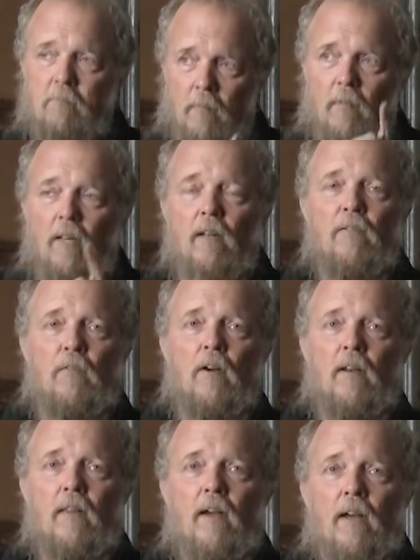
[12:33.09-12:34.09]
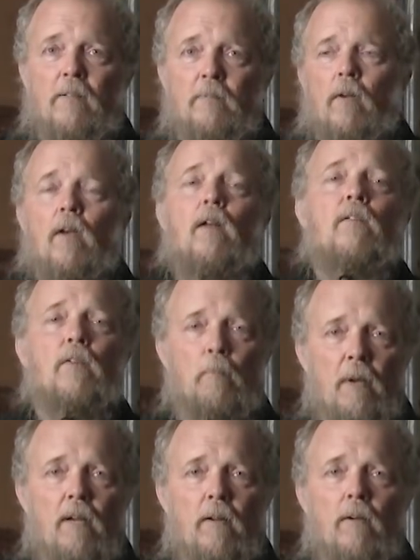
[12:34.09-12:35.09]
I'm a little afraid of that. And if I
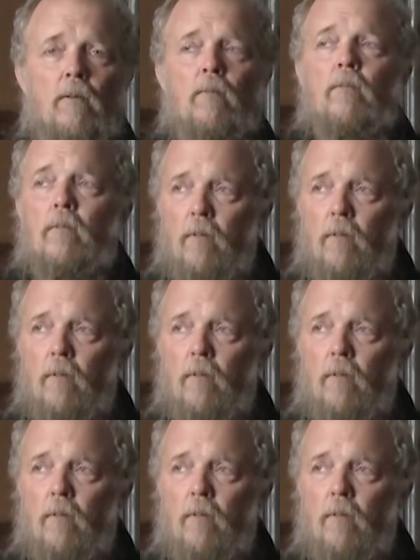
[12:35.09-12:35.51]
meet you,